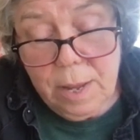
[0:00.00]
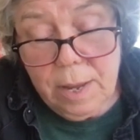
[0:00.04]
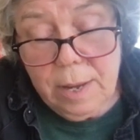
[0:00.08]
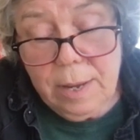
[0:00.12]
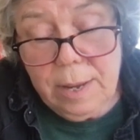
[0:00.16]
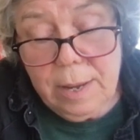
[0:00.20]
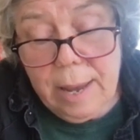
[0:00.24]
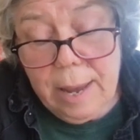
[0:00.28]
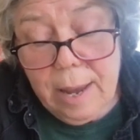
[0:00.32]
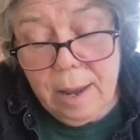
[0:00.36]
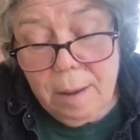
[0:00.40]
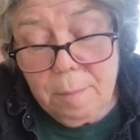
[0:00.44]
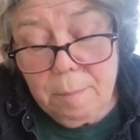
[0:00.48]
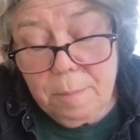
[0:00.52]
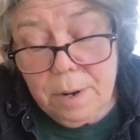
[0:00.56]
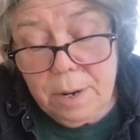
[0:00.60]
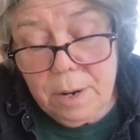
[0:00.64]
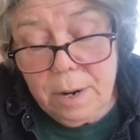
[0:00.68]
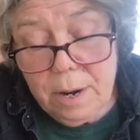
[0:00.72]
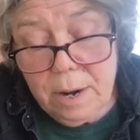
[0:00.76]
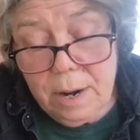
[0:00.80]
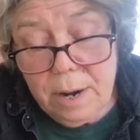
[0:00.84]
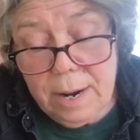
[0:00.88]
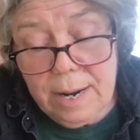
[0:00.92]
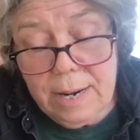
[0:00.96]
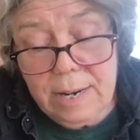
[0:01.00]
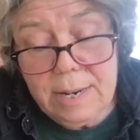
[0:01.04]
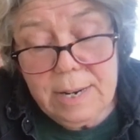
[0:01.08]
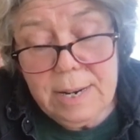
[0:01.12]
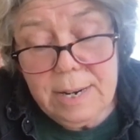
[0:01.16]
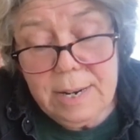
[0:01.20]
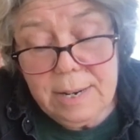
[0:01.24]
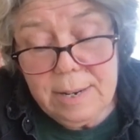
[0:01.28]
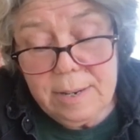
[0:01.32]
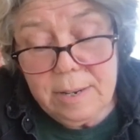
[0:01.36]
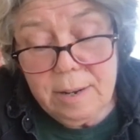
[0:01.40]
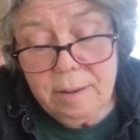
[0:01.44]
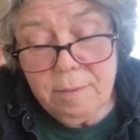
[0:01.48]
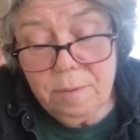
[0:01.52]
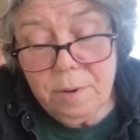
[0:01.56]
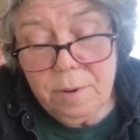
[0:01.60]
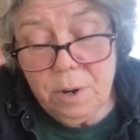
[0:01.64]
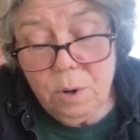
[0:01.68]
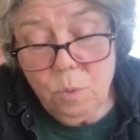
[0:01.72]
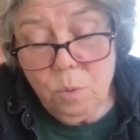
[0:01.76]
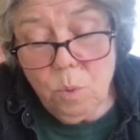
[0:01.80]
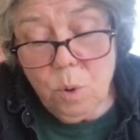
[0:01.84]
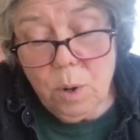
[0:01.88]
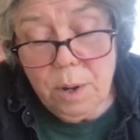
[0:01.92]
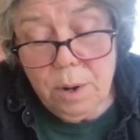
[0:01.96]
Camden in
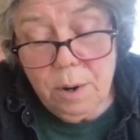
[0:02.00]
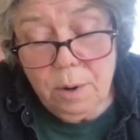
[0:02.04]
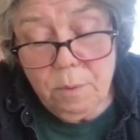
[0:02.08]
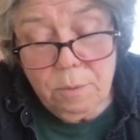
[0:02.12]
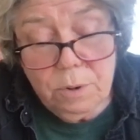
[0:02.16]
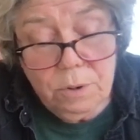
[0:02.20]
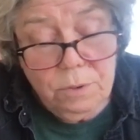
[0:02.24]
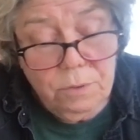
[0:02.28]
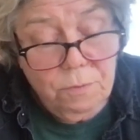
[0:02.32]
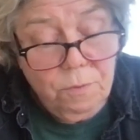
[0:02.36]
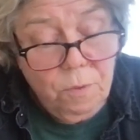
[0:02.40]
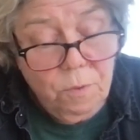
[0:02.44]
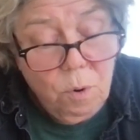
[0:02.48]
1971 was